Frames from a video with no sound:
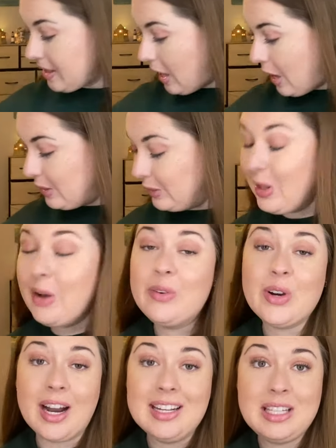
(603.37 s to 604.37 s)
I love
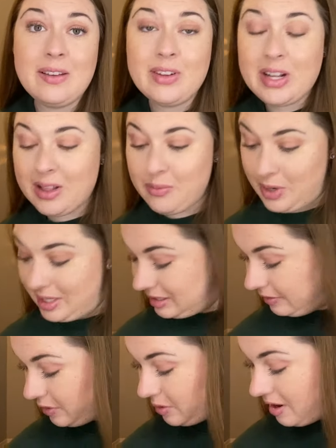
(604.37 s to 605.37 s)
her Icy Vanilla Woods.
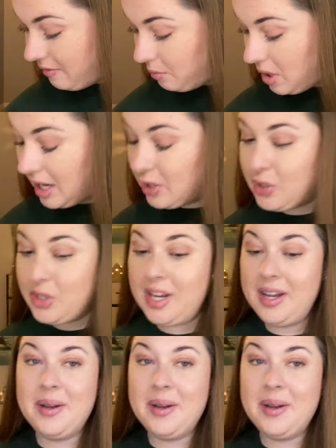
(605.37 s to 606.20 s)
If you have watched